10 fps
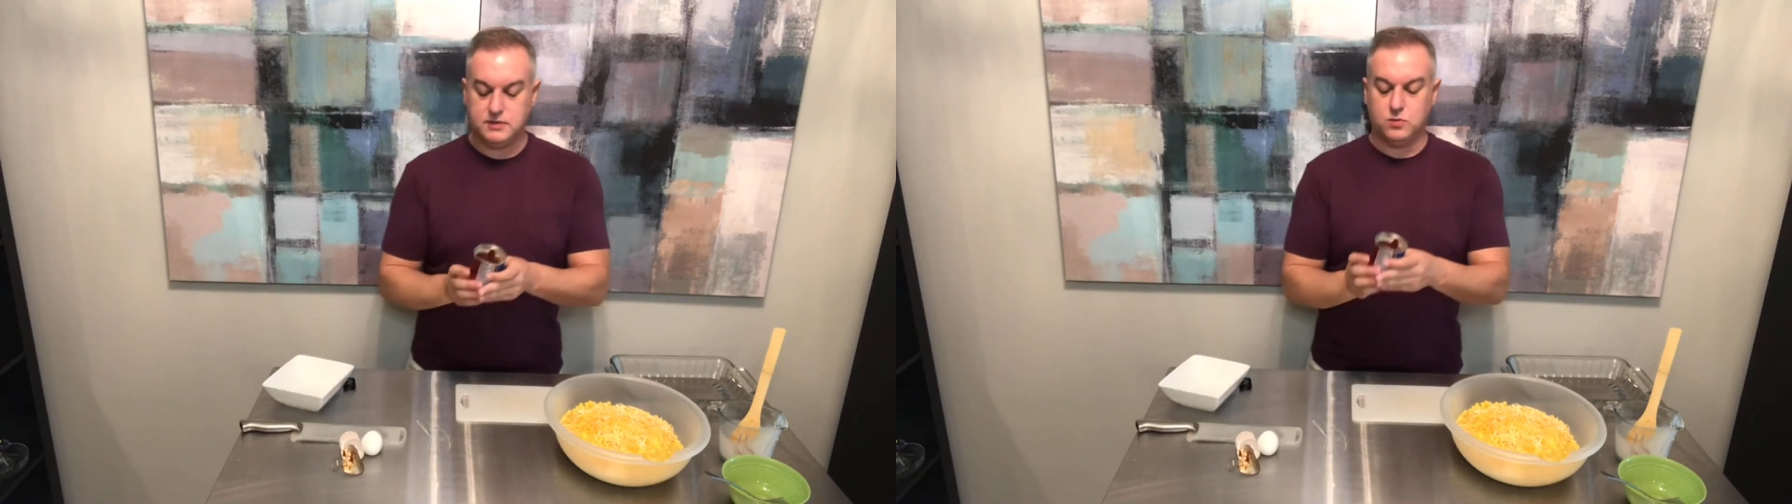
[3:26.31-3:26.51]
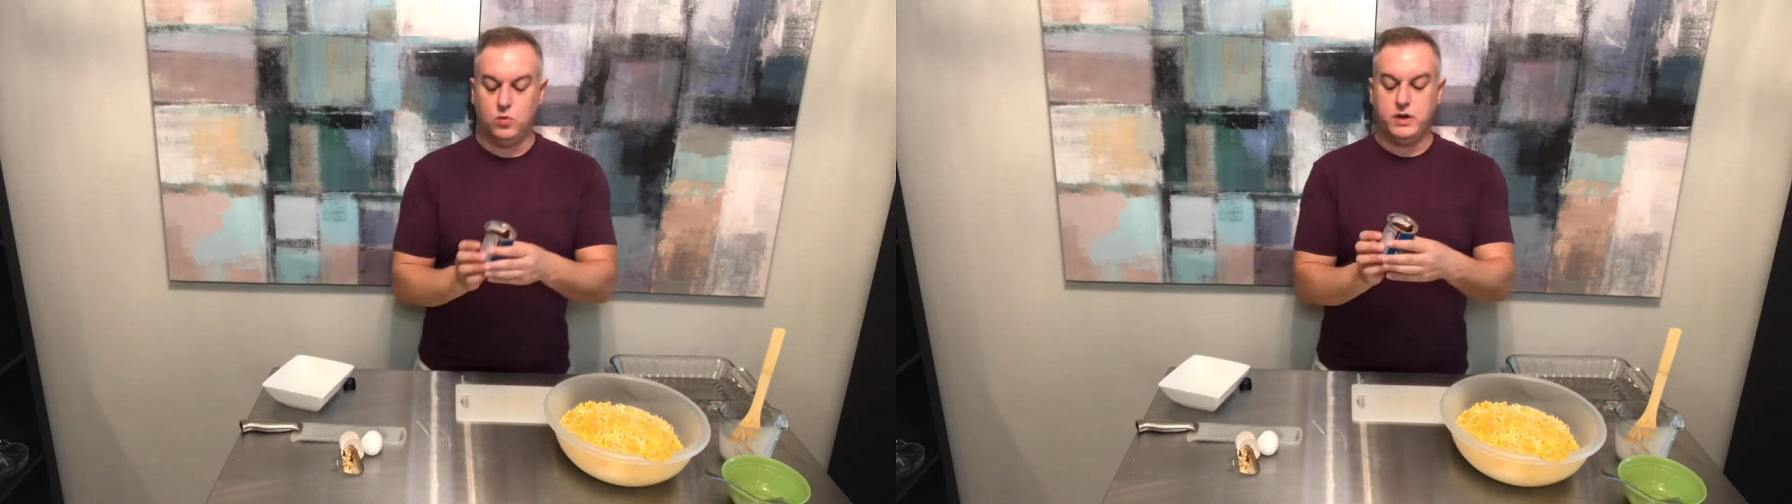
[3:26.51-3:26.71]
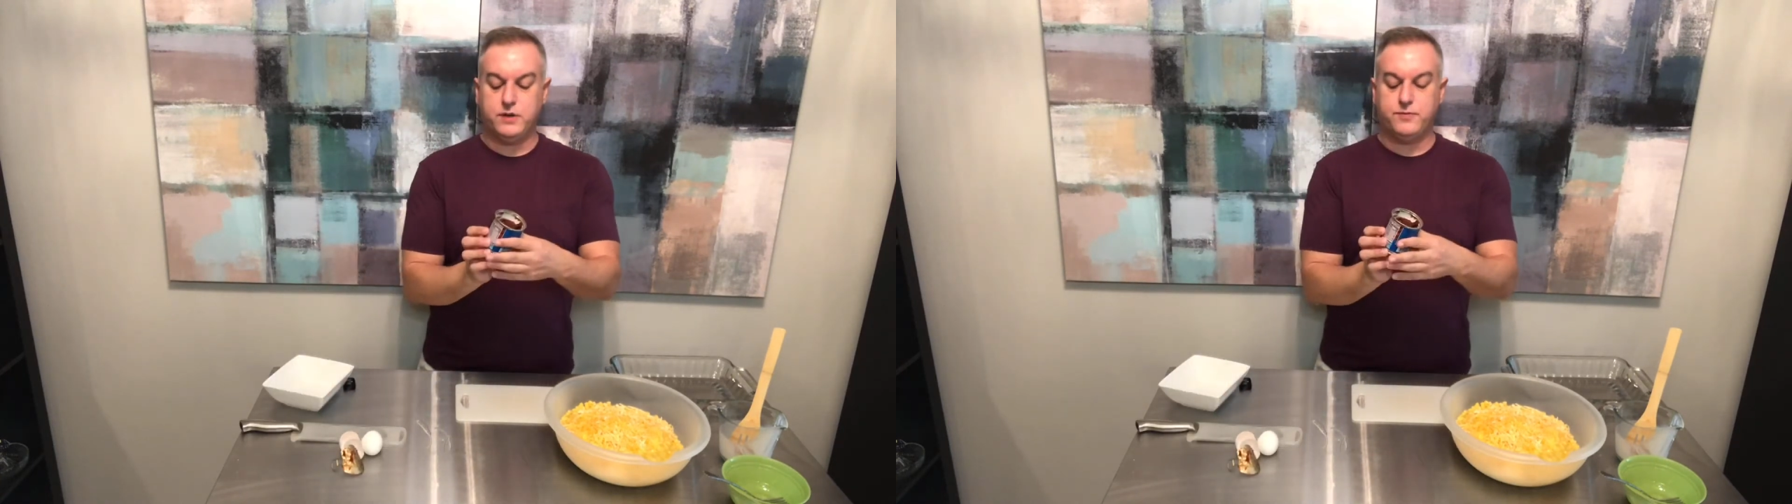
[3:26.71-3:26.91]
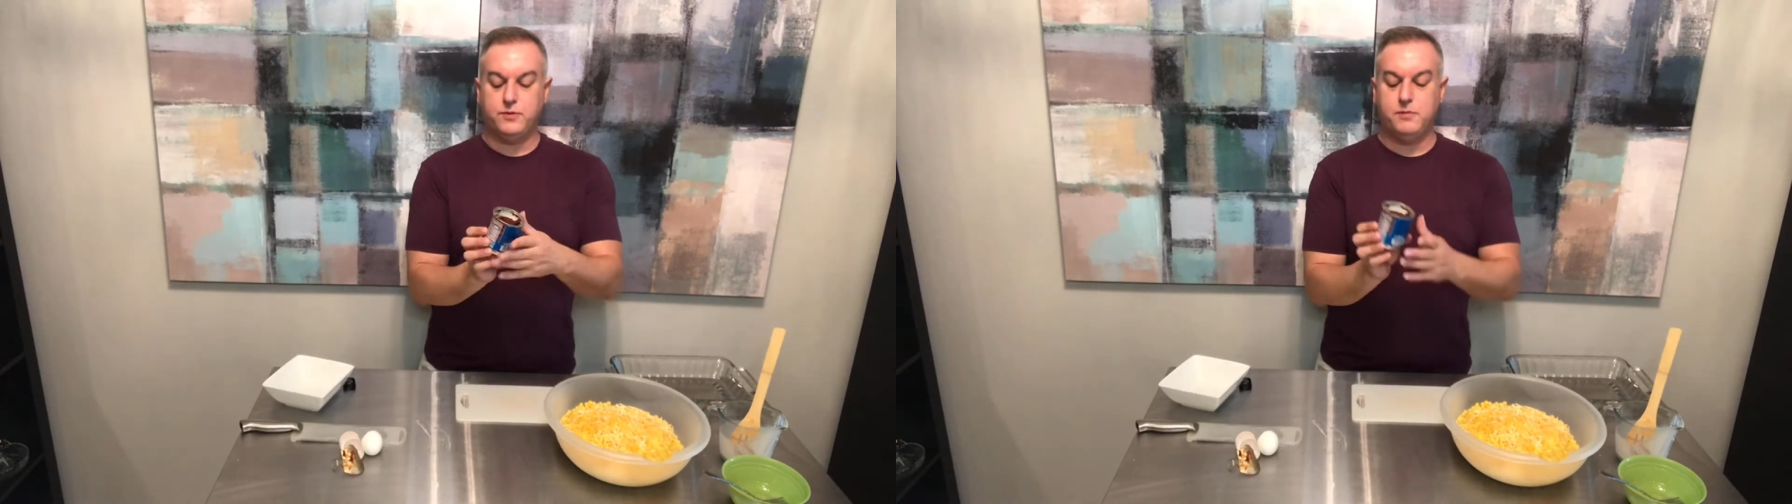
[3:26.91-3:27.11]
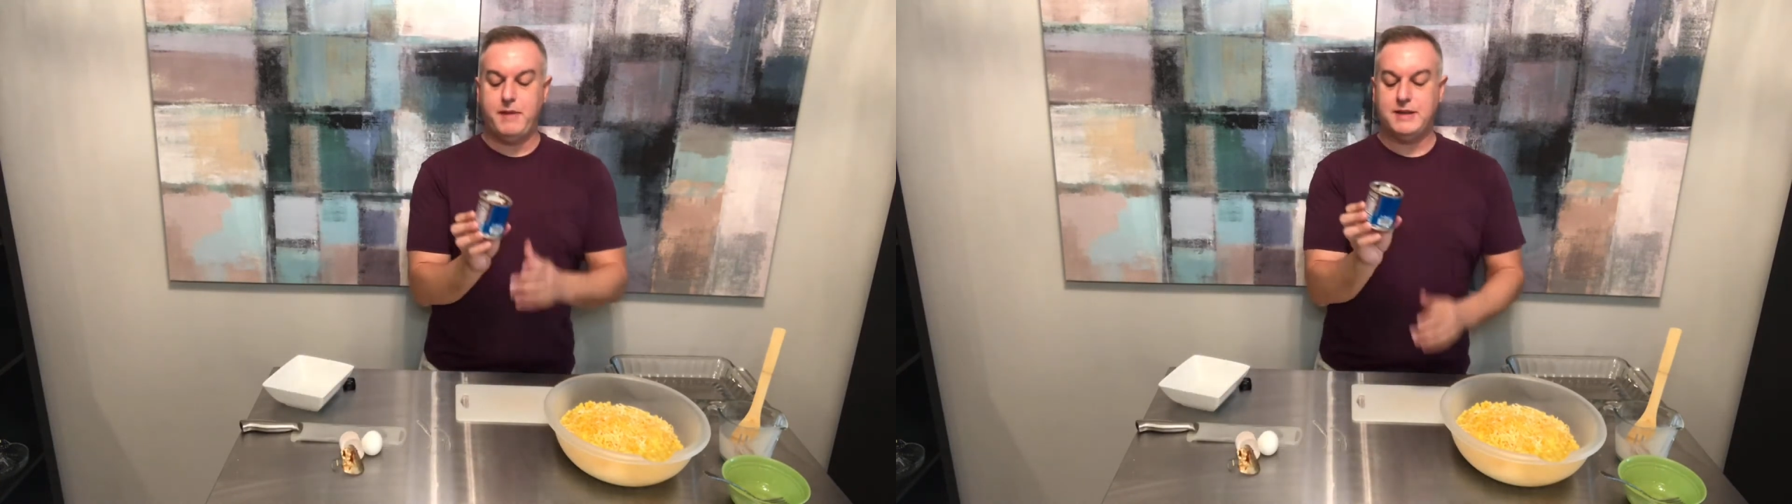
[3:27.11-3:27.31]

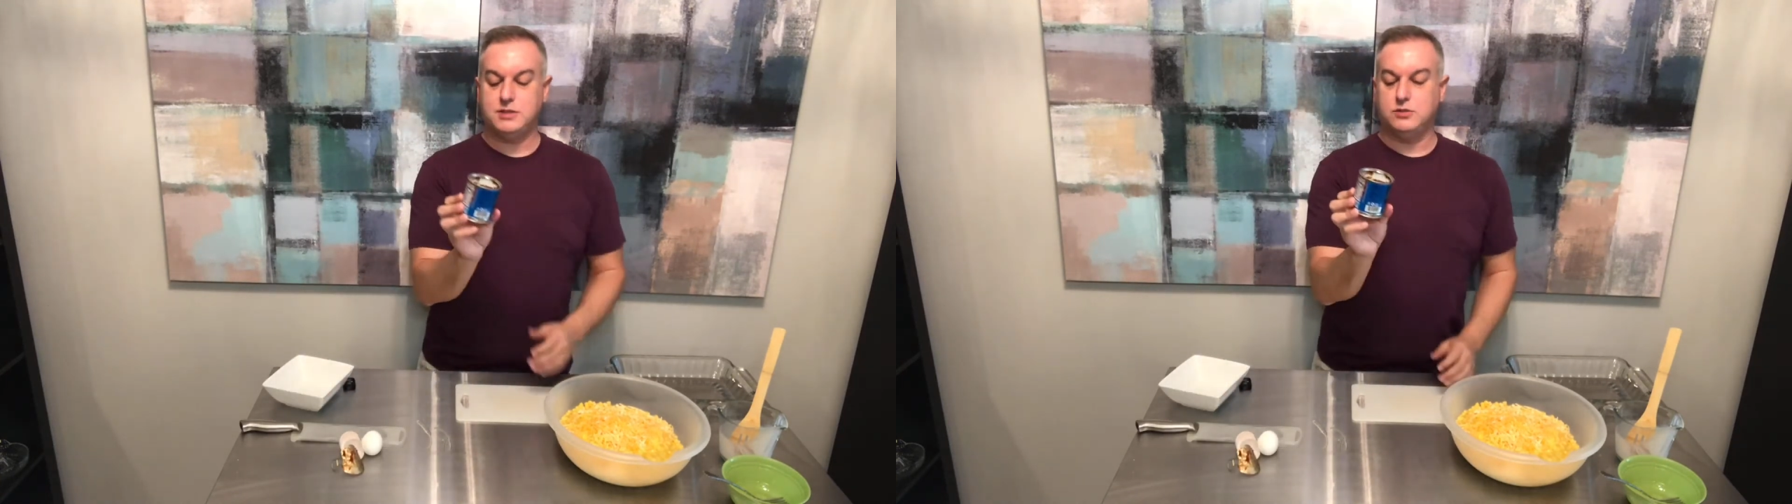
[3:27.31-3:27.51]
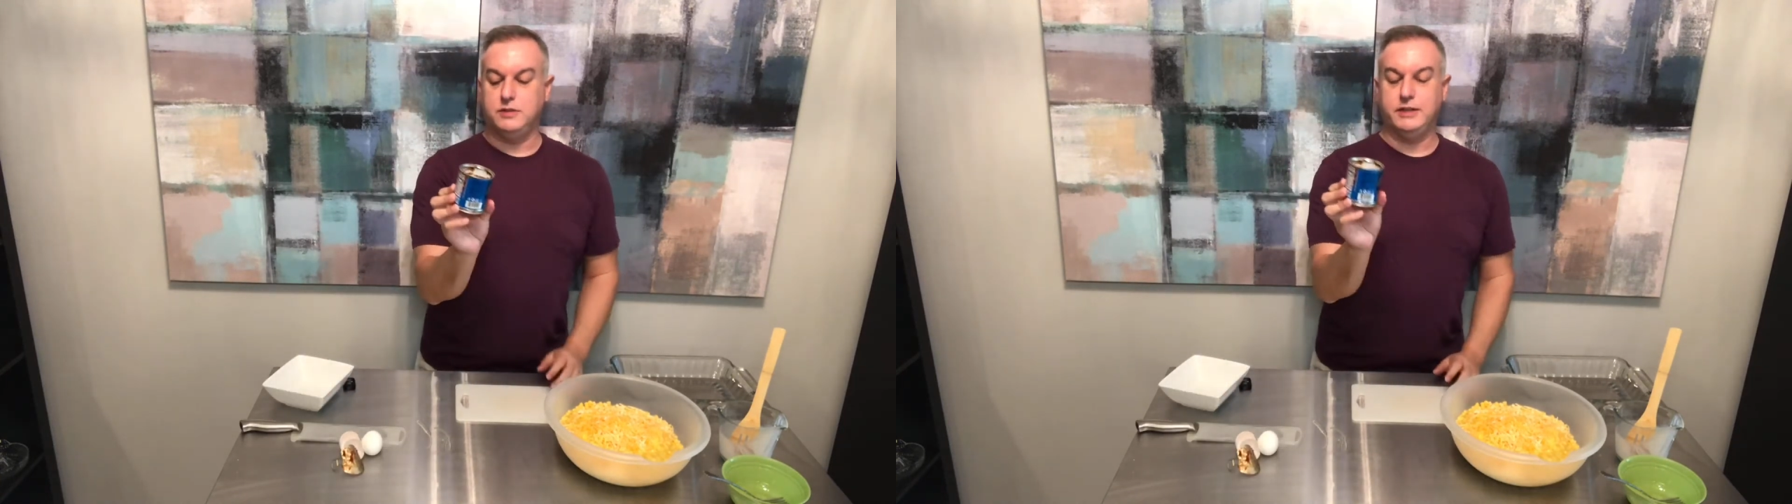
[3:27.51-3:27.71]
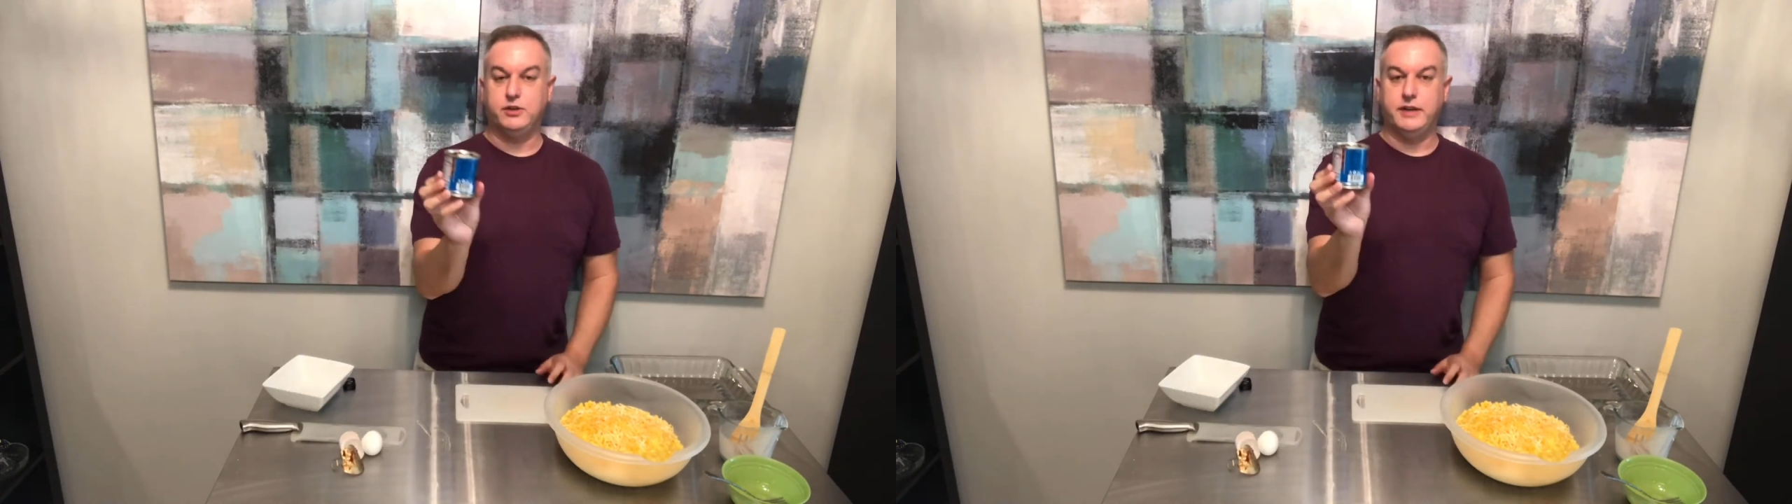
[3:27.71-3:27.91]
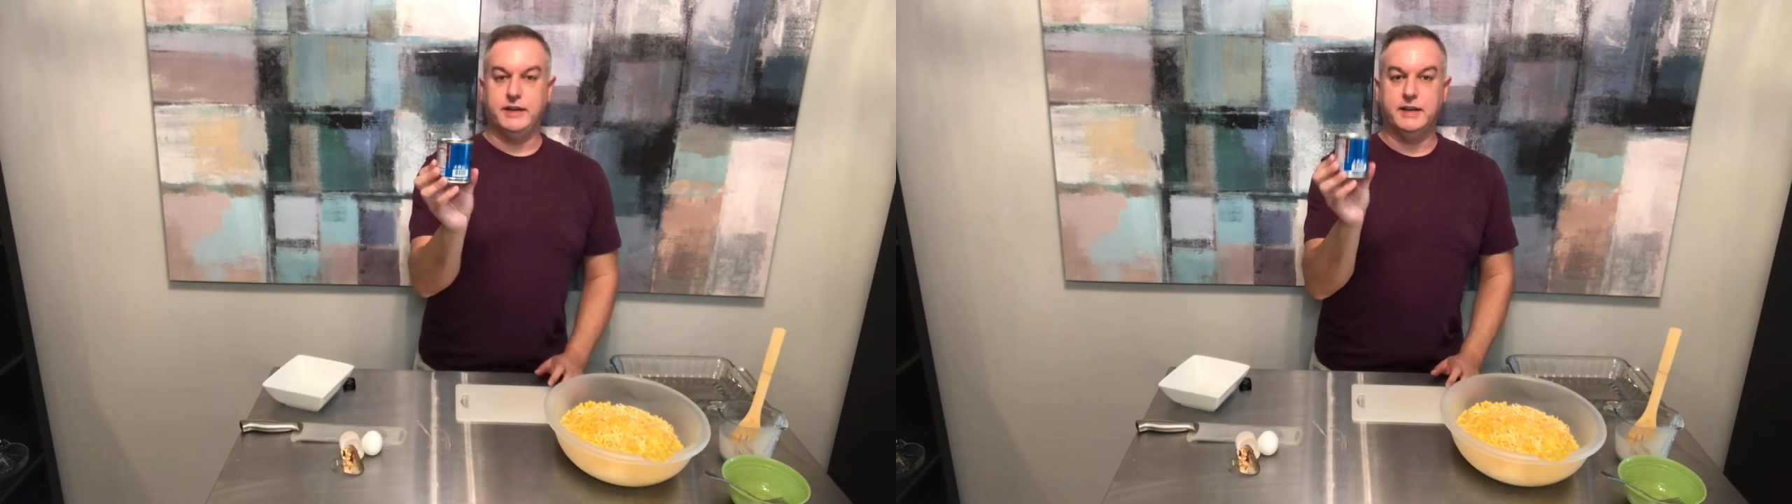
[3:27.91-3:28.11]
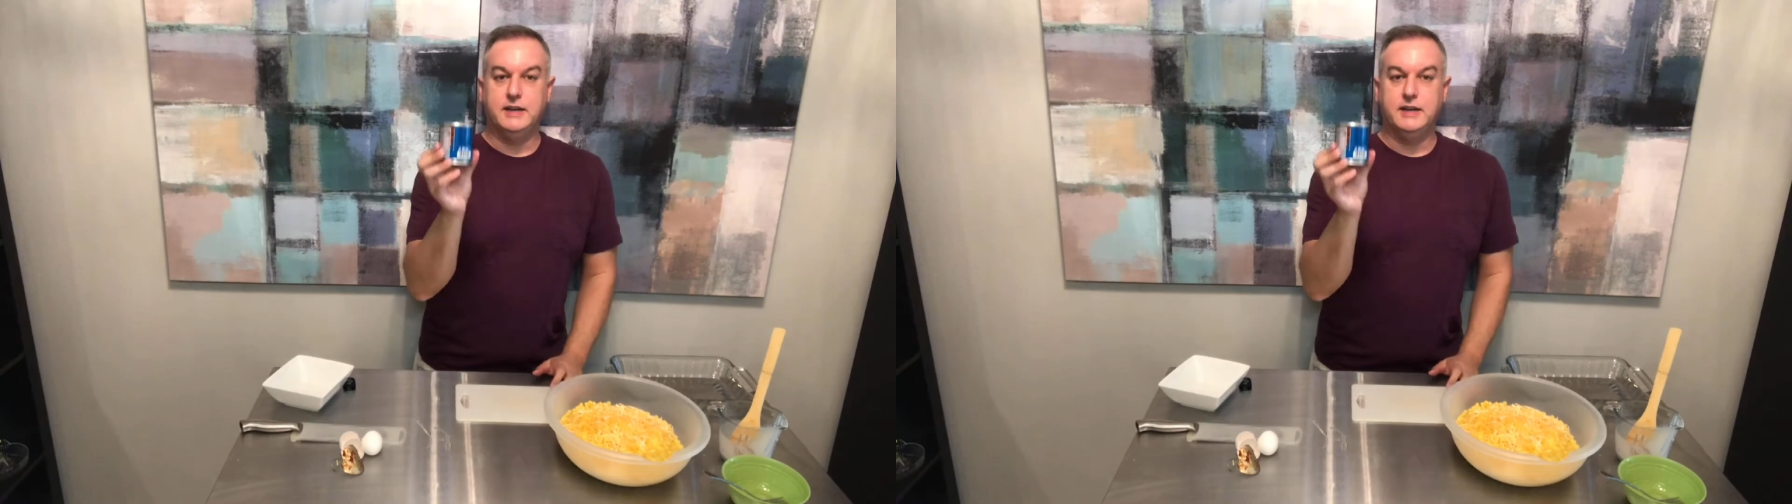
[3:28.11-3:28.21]
wonderful magical ingredient